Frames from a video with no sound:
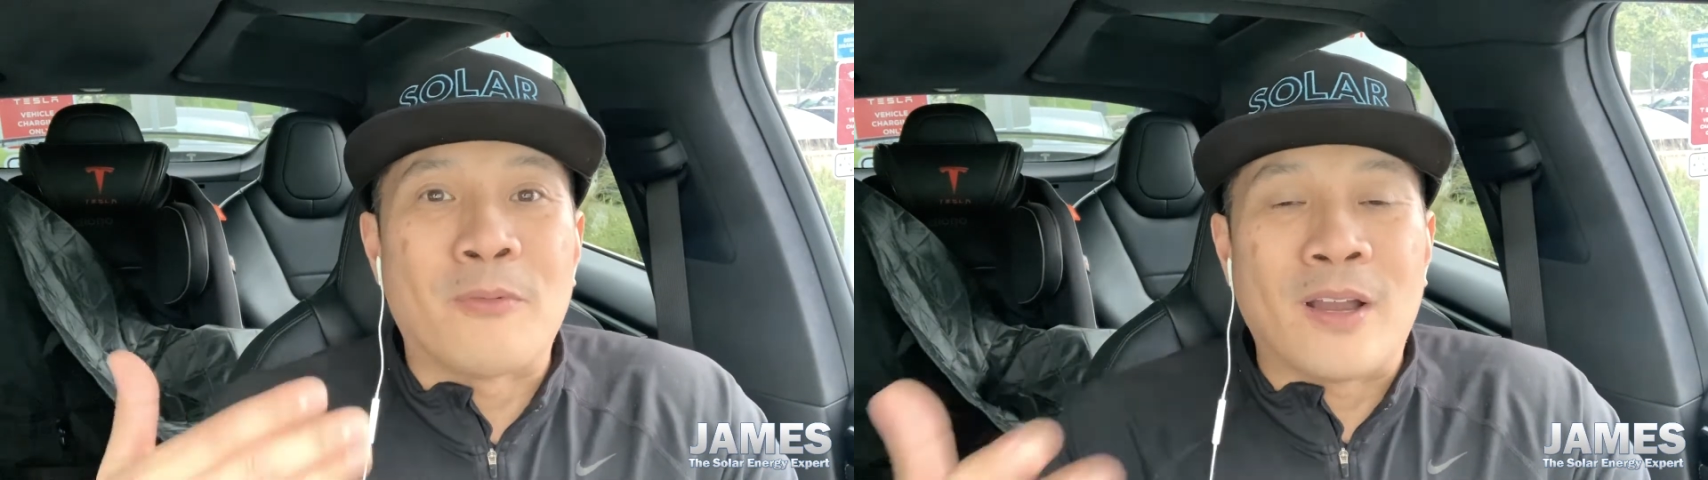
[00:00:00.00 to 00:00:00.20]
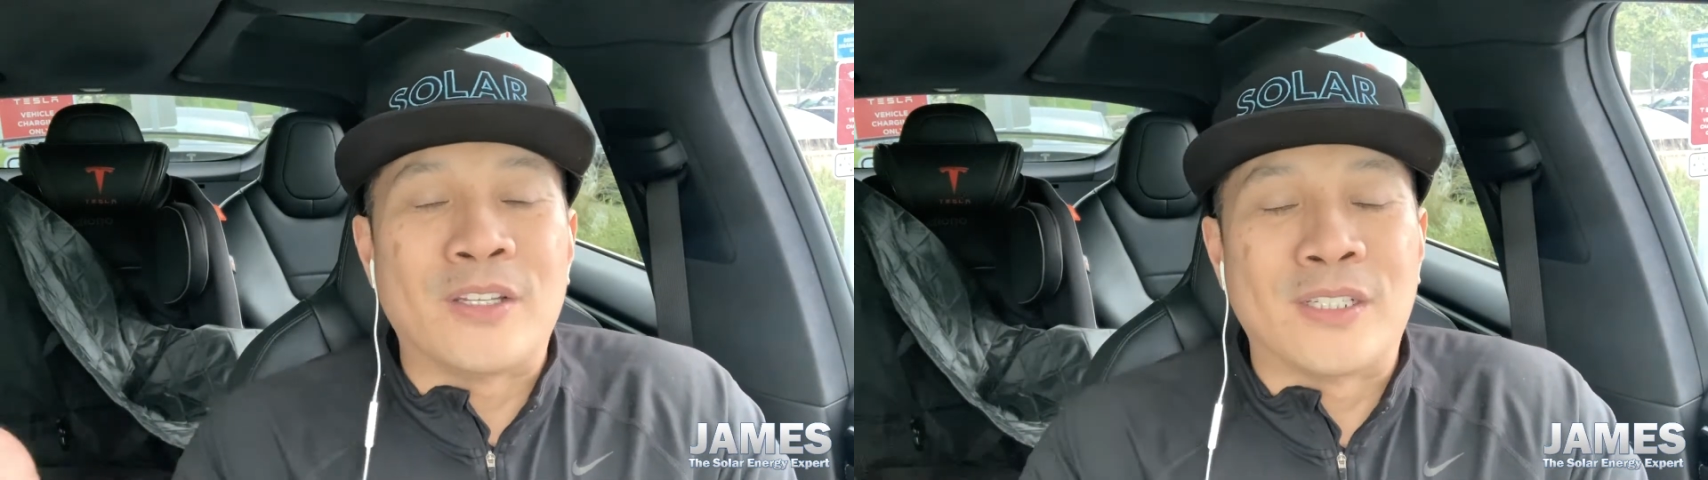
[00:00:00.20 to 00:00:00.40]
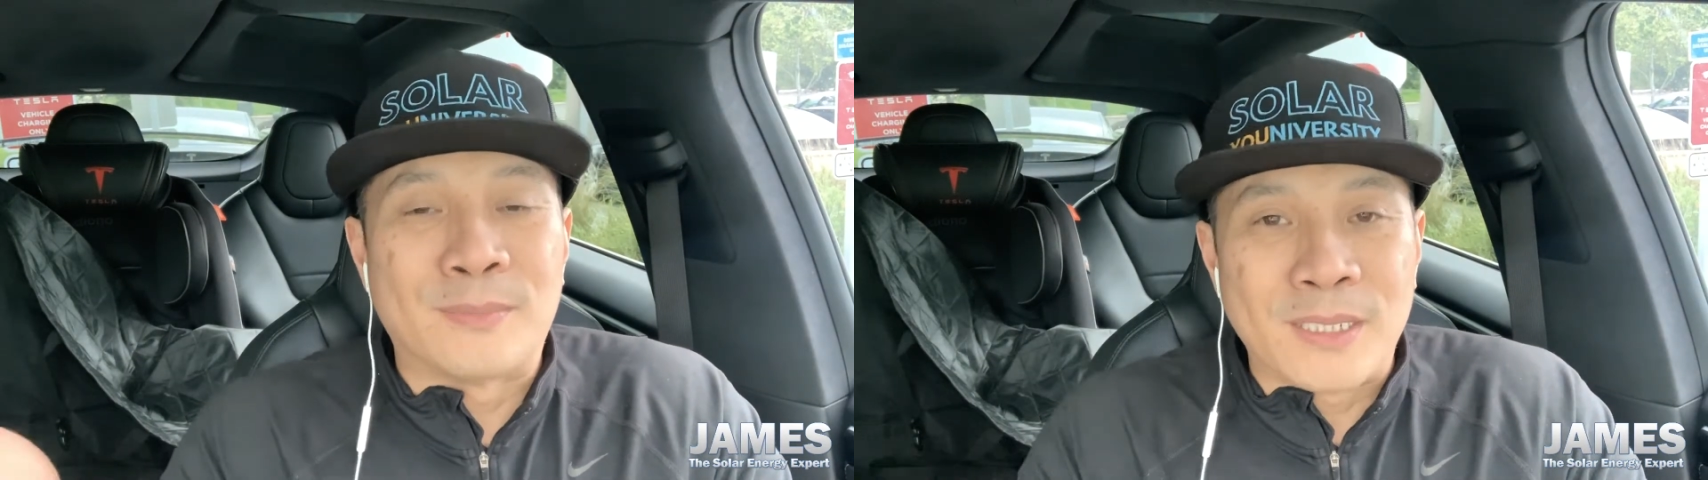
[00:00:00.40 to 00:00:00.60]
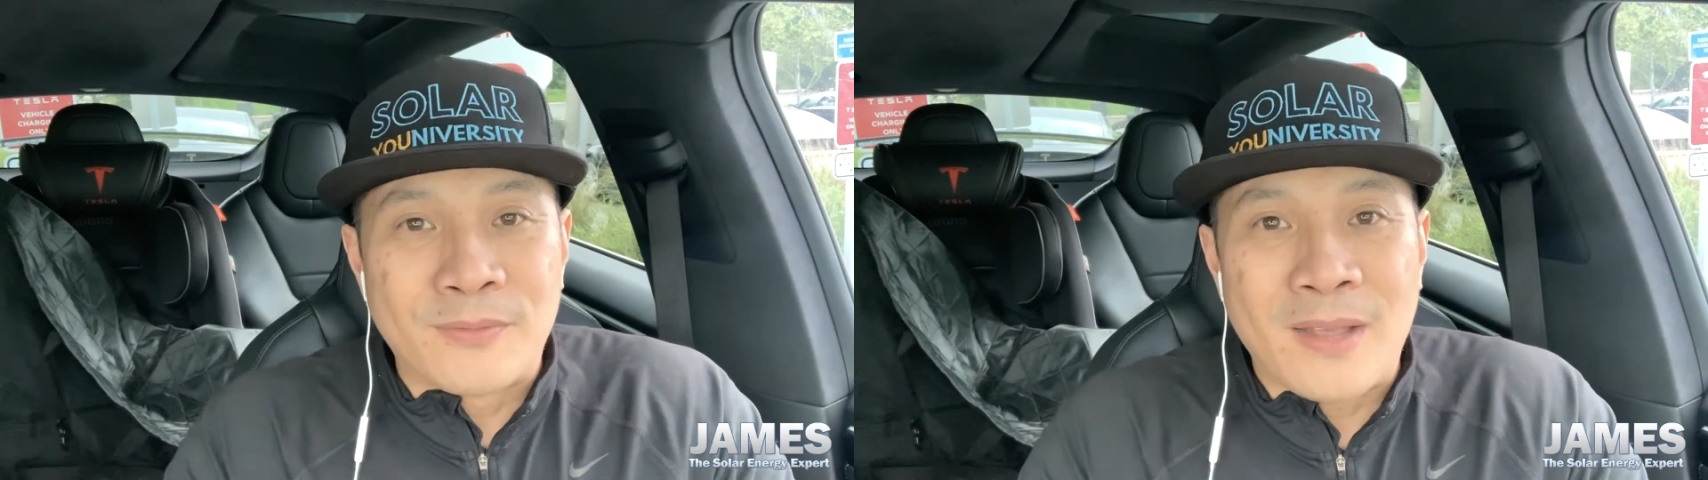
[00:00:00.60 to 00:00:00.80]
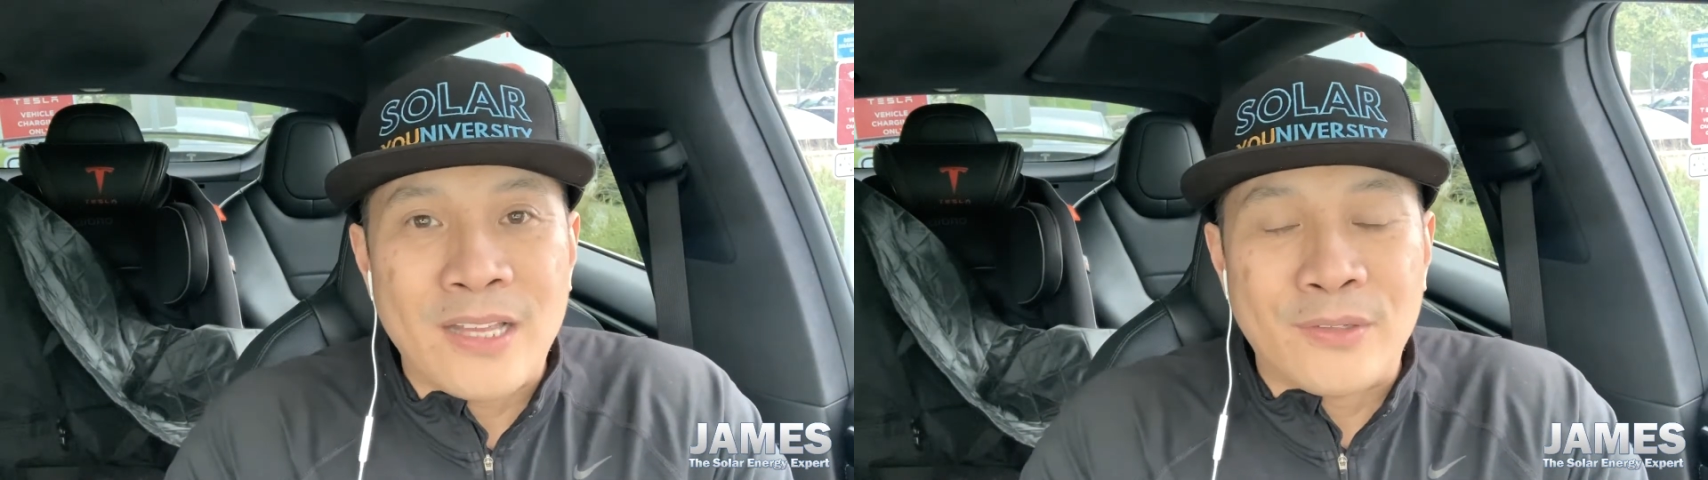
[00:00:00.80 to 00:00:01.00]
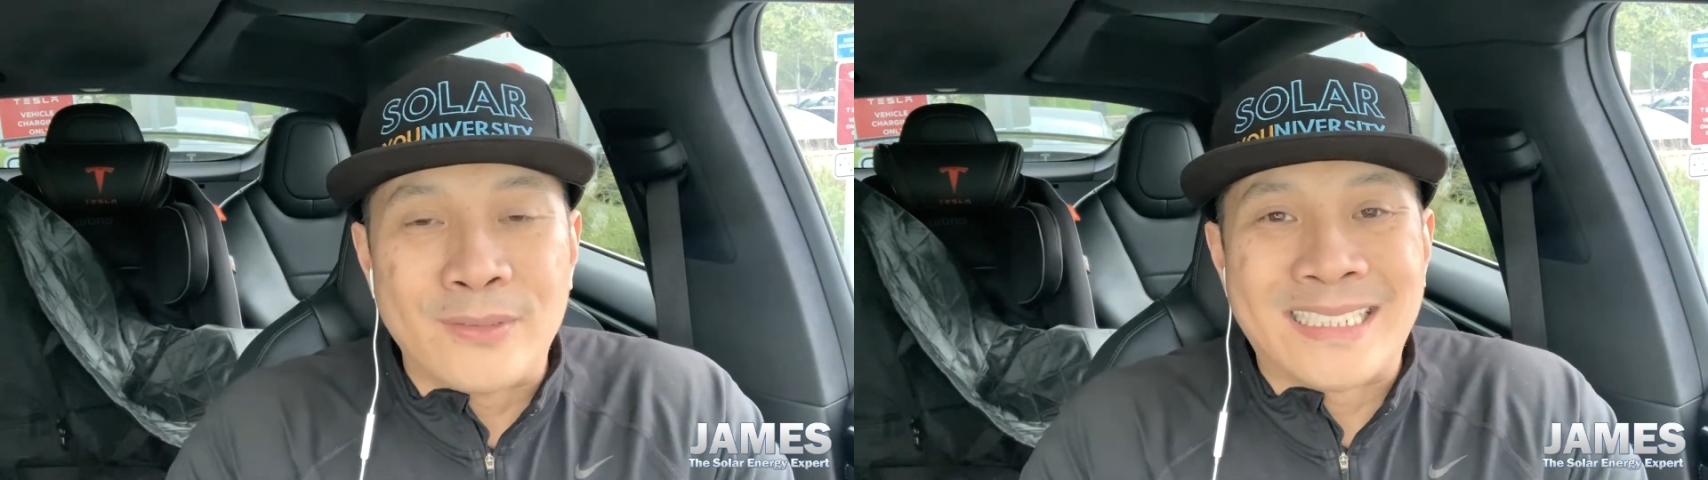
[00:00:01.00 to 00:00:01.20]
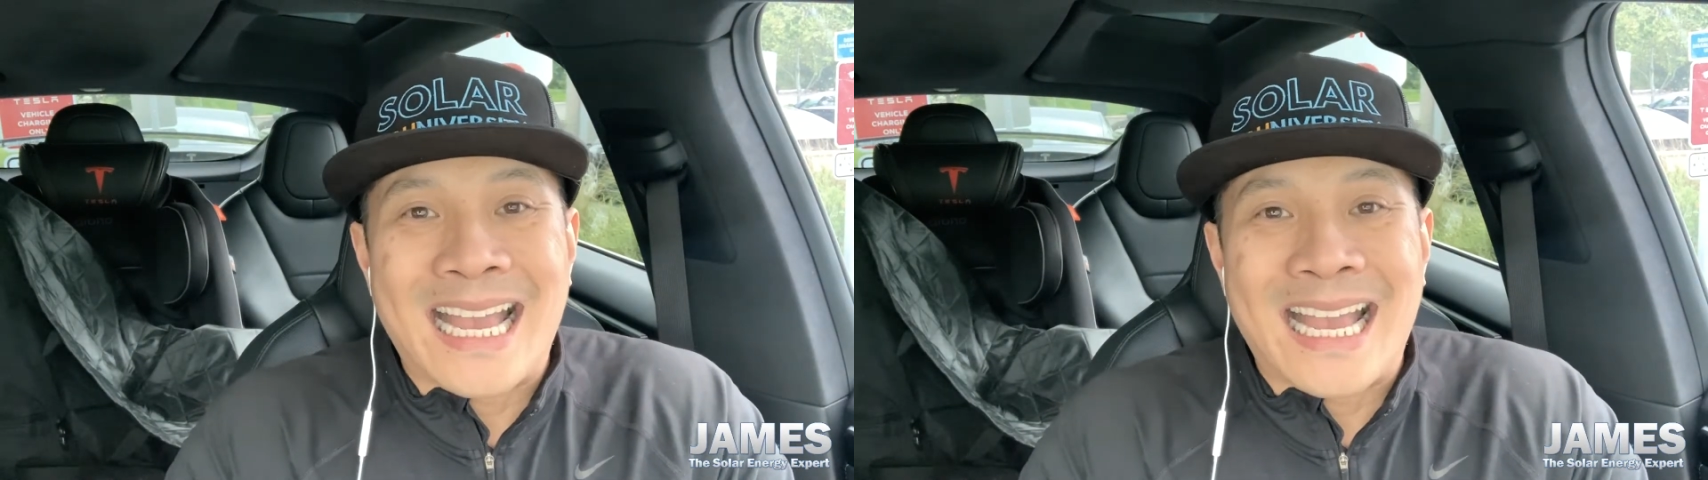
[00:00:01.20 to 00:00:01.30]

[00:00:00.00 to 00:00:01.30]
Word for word: provide you as much value as